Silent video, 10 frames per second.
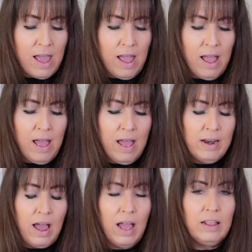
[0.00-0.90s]

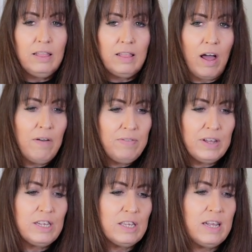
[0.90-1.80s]
and I love
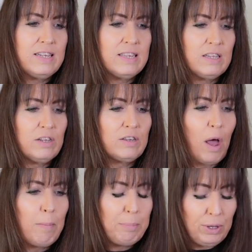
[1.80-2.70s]
this. It's
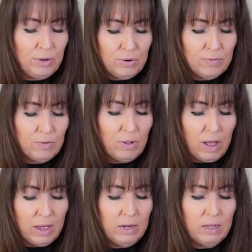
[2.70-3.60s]
a beautiful
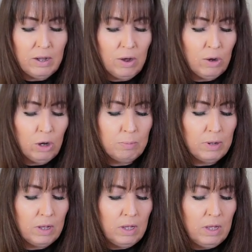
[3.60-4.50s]
honeycomb
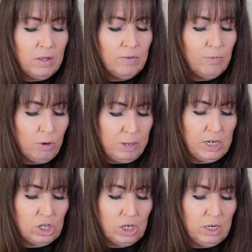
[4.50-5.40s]

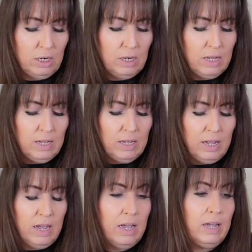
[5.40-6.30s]
formation.
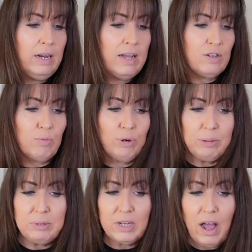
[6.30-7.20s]
It has a
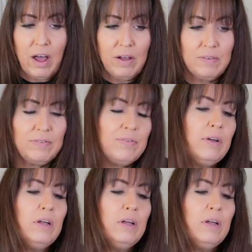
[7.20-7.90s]
ribbed cuff.